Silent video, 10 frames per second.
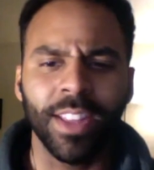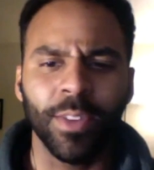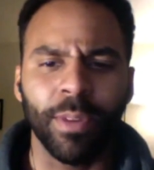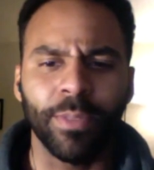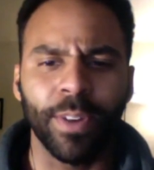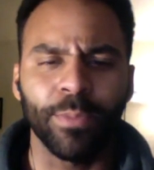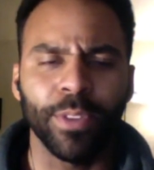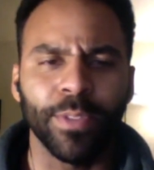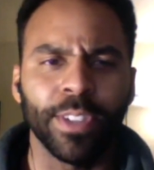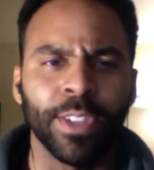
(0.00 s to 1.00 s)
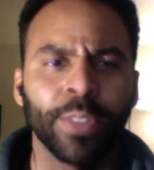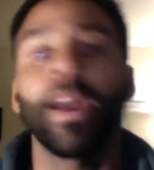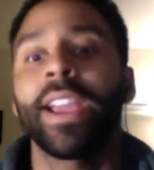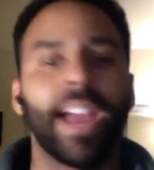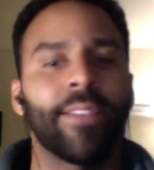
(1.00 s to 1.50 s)
that with my friend briefly too.
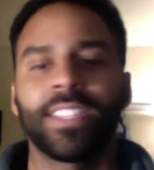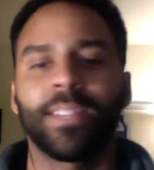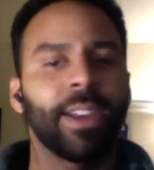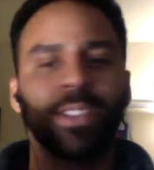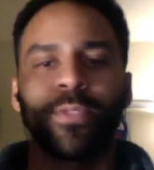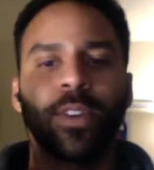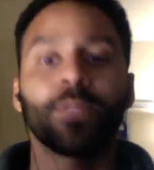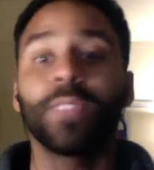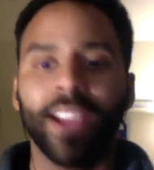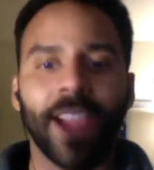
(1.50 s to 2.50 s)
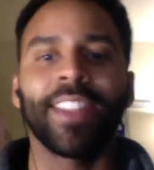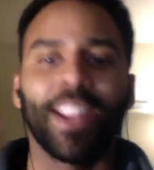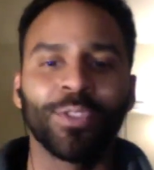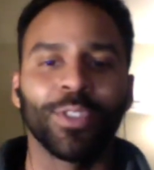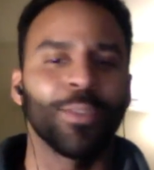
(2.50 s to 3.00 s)
Mike, I haven't seen. Mike's the guy that I
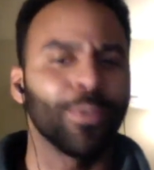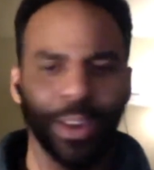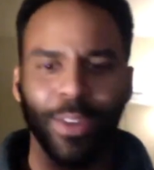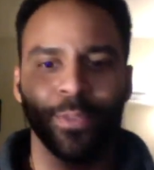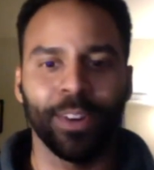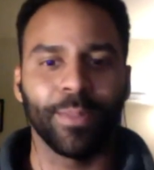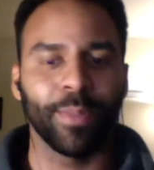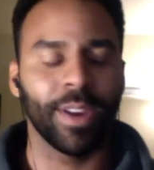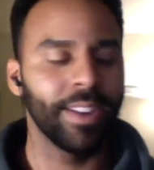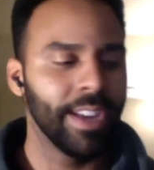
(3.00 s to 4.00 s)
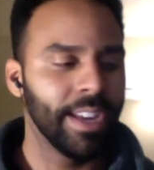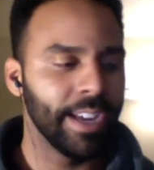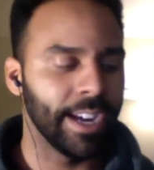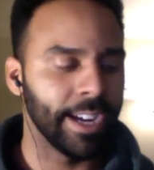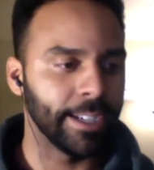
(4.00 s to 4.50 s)
drew, very good friend of mine.
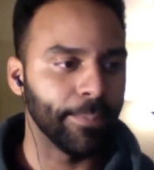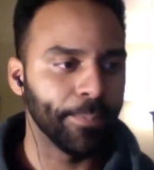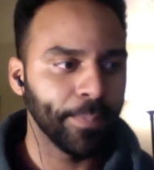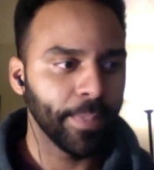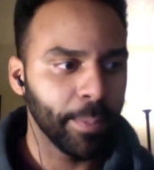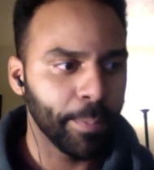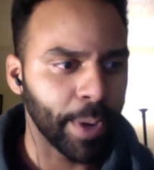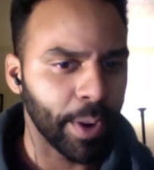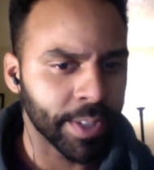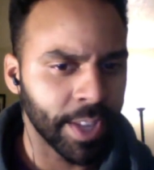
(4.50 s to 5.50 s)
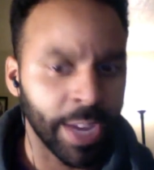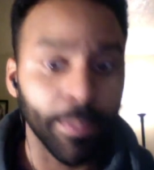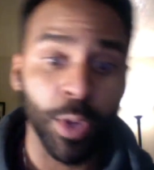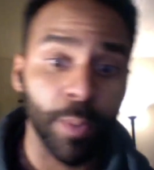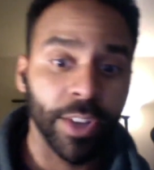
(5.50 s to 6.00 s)
But I was telling him
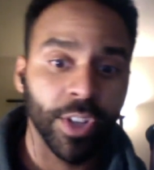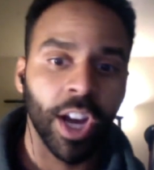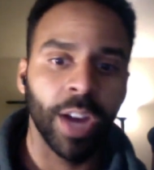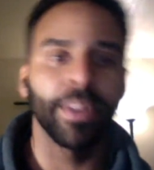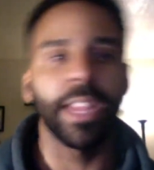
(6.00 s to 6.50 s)
between my job and like